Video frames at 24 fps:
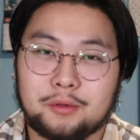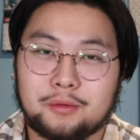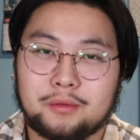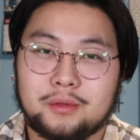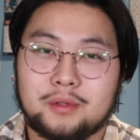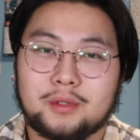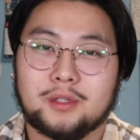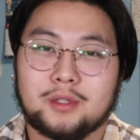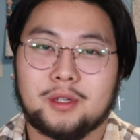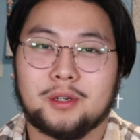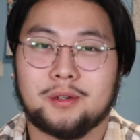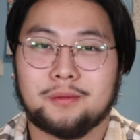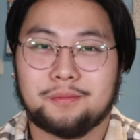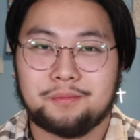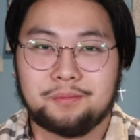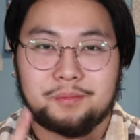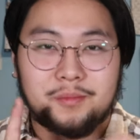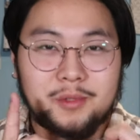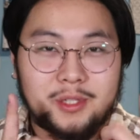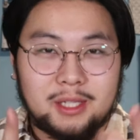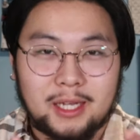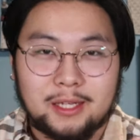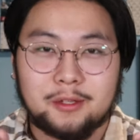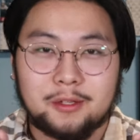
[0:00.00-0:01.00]
So stay
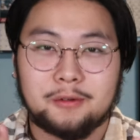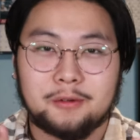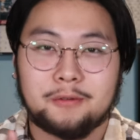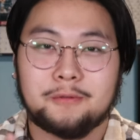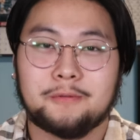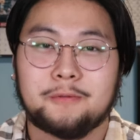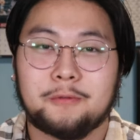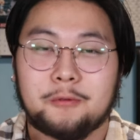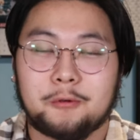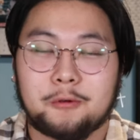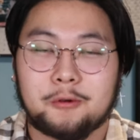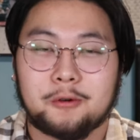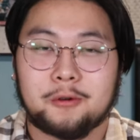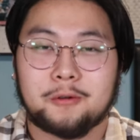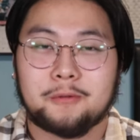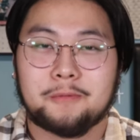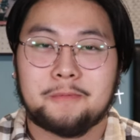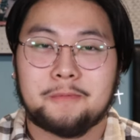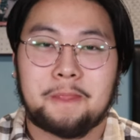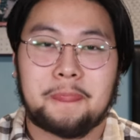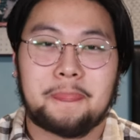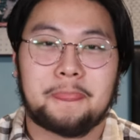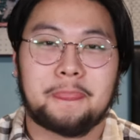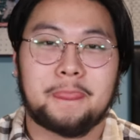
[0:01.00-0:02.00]
tuned for
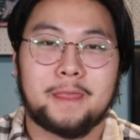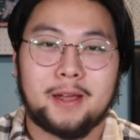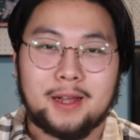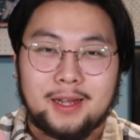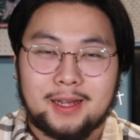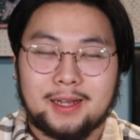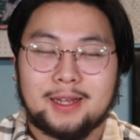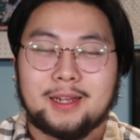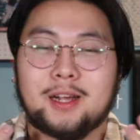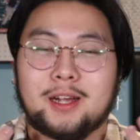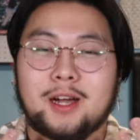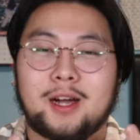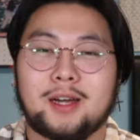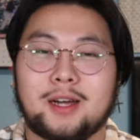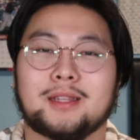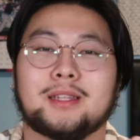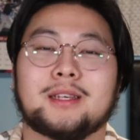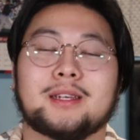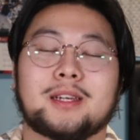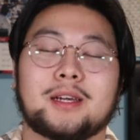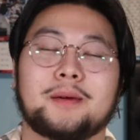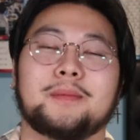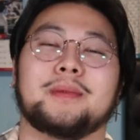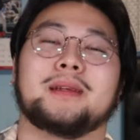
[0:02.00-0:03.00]
the good content
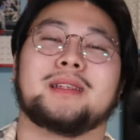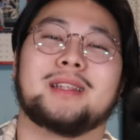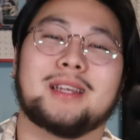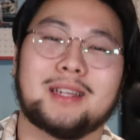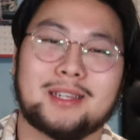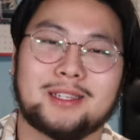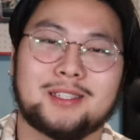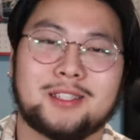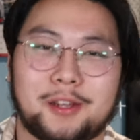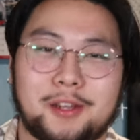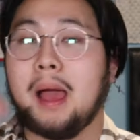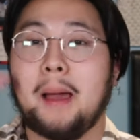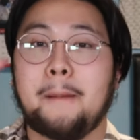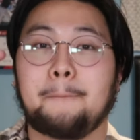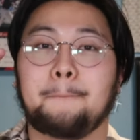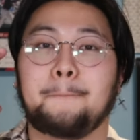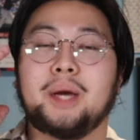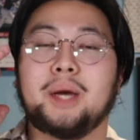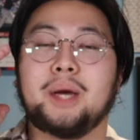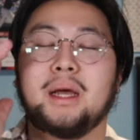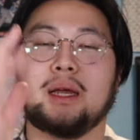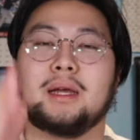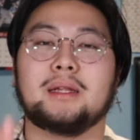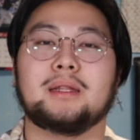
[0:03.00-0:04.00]
coming next year. But
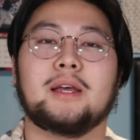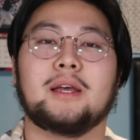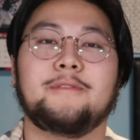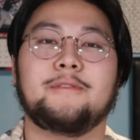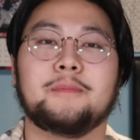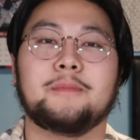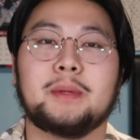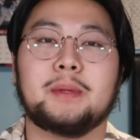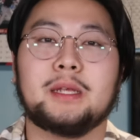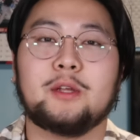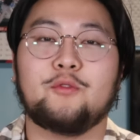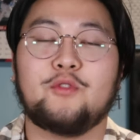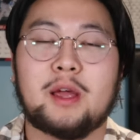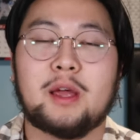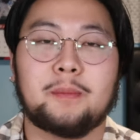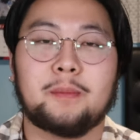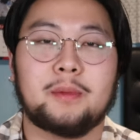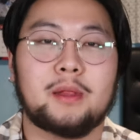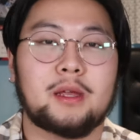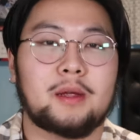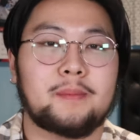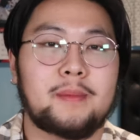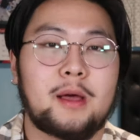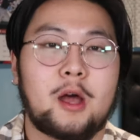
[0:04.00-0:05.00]
enough of me rambling
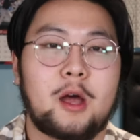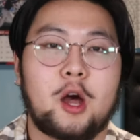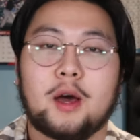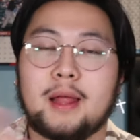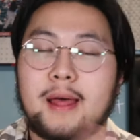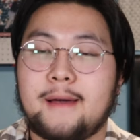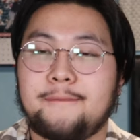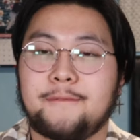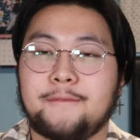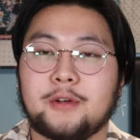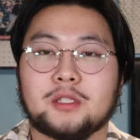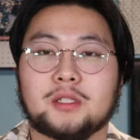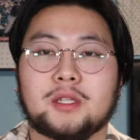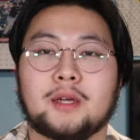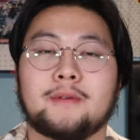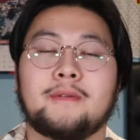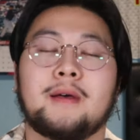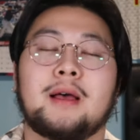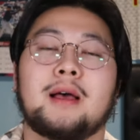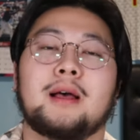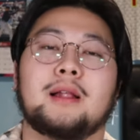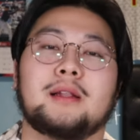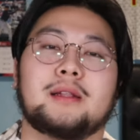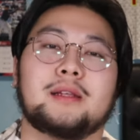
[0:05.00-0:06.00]
about all that fun stuff.
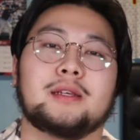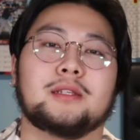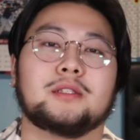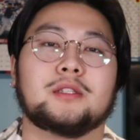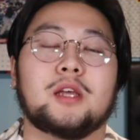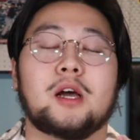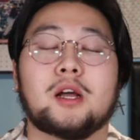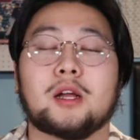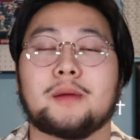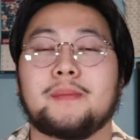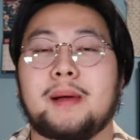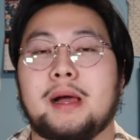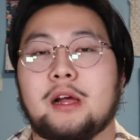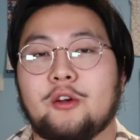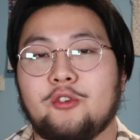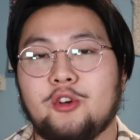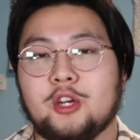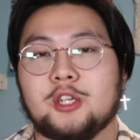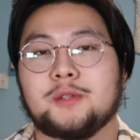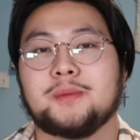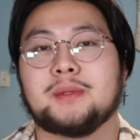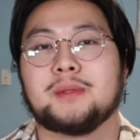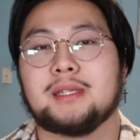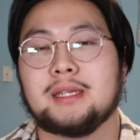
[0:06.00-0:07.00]
Let's talk about
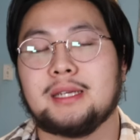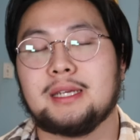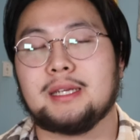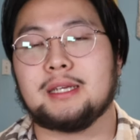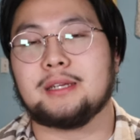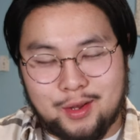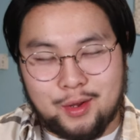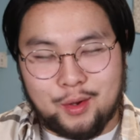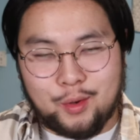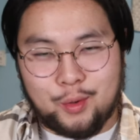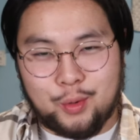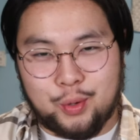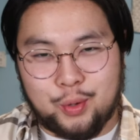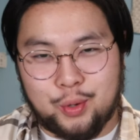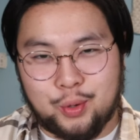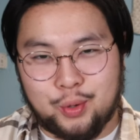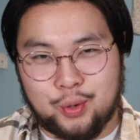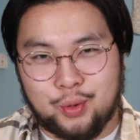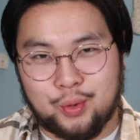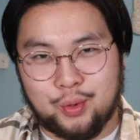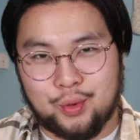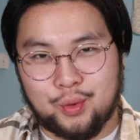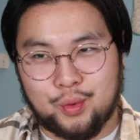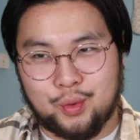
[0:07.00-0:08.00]
Christmas Eve.
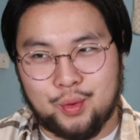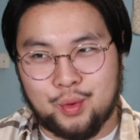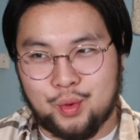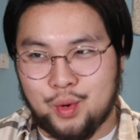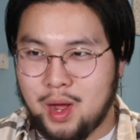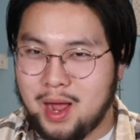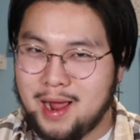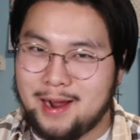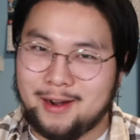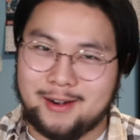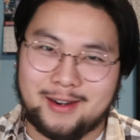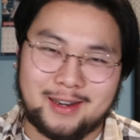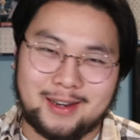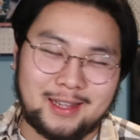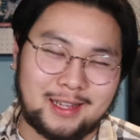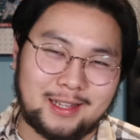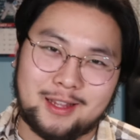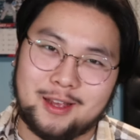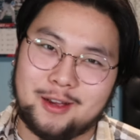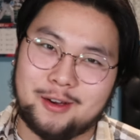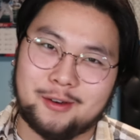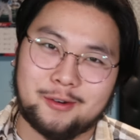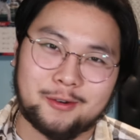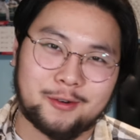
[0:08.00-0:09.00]
I already
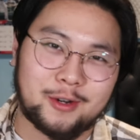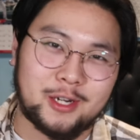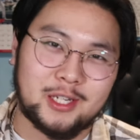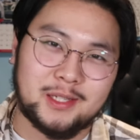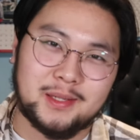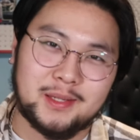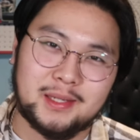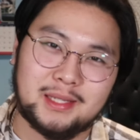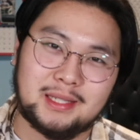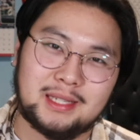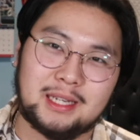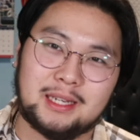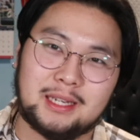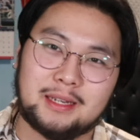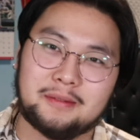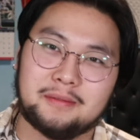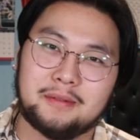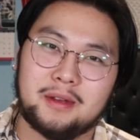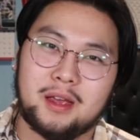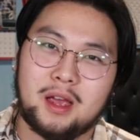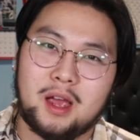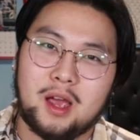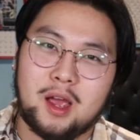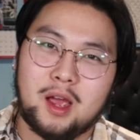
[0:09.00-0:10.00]
know Christmas Eve
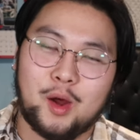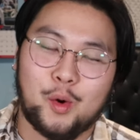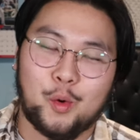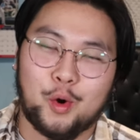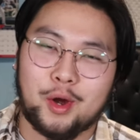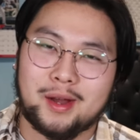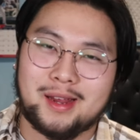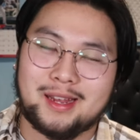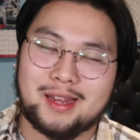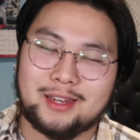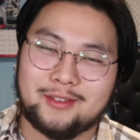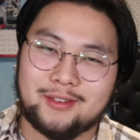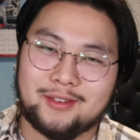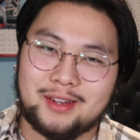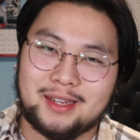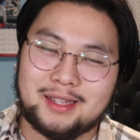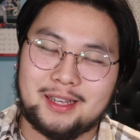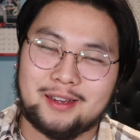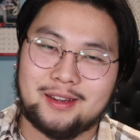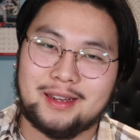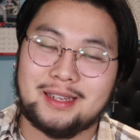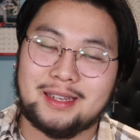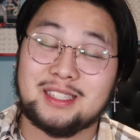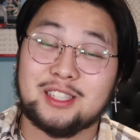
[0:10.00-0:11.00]
working in retail,
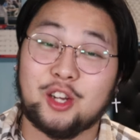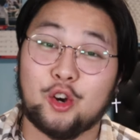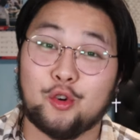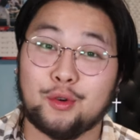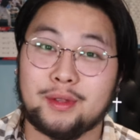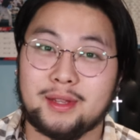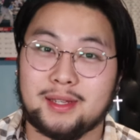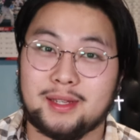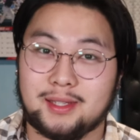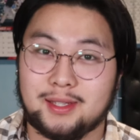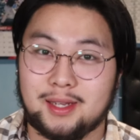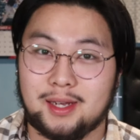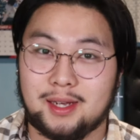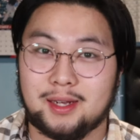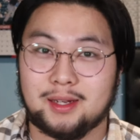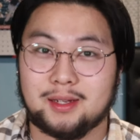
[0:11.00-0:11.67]
it's going to suck.